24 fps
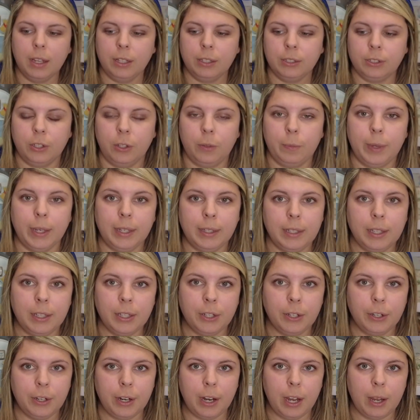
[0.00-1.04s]
So my
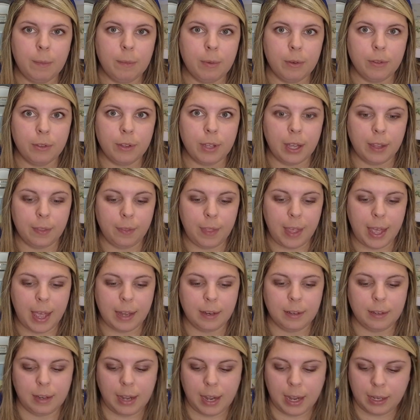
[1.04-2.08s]
sister and I both got
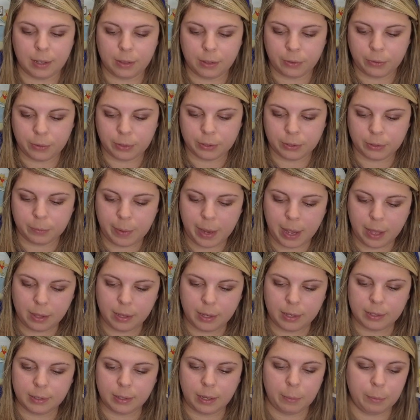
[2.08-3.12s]
that at the Crystal
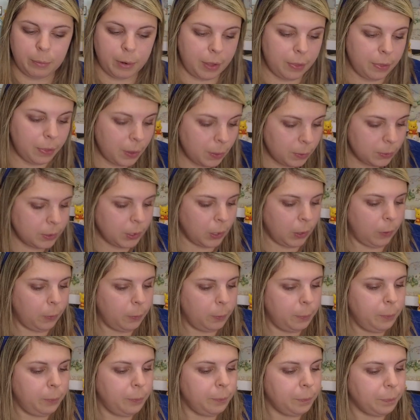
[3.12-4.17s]
Palace and brought those
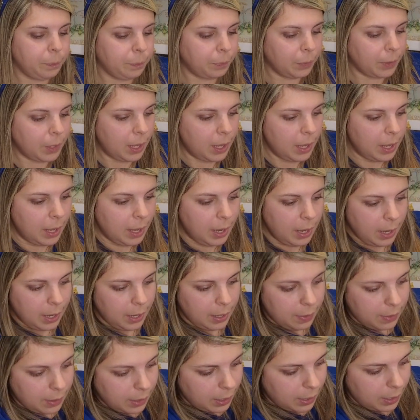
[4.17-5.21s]
home.
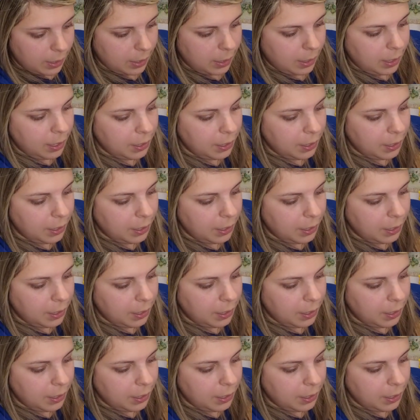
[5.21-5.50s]
And then